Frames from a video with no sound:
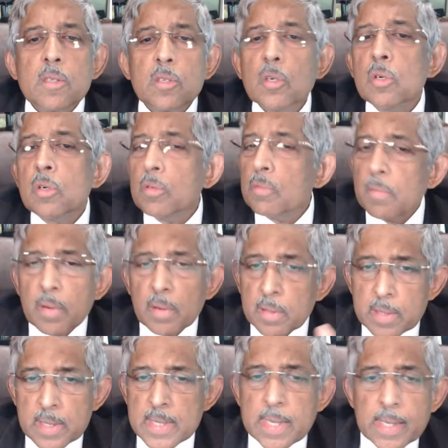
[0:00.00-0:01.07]
So
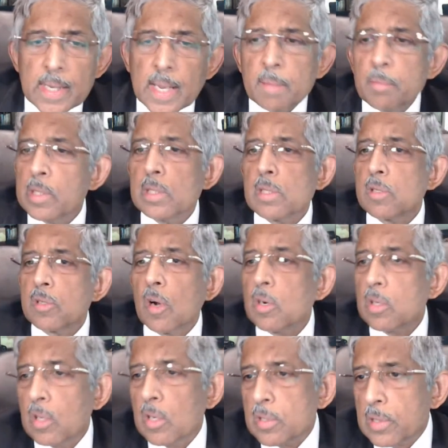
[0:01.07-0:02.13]
treating diabetes is
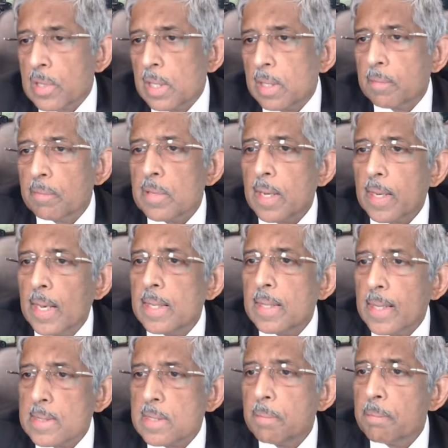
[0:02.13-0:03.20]
not costly.
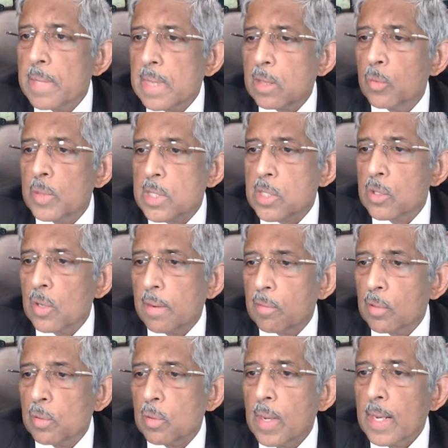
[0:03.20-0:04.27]
Again, that's a myth which you
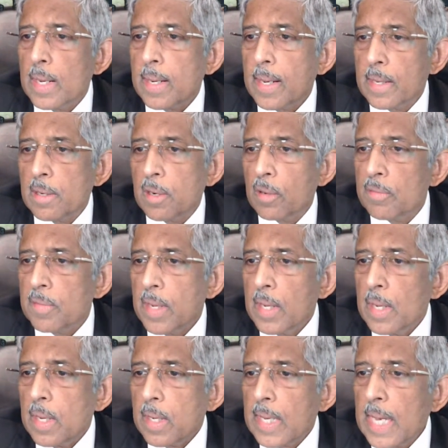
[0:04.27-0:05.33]
have to get rid of.
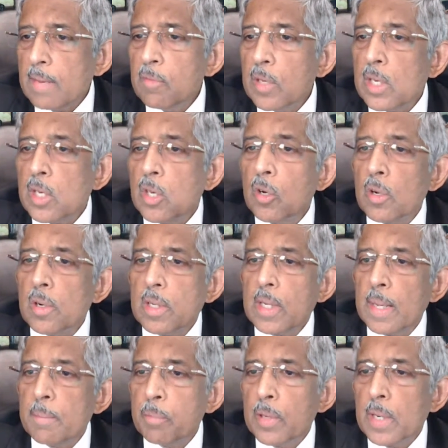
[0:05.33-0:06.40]
Can we cure
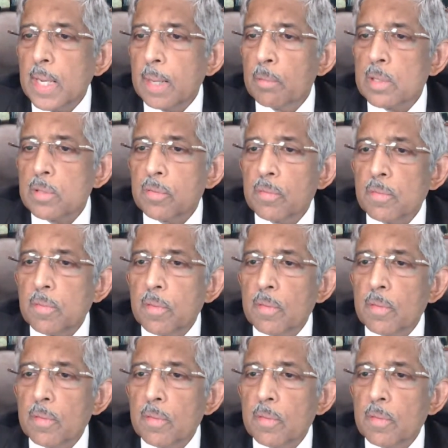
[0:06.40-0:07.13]
type 1 diabetes?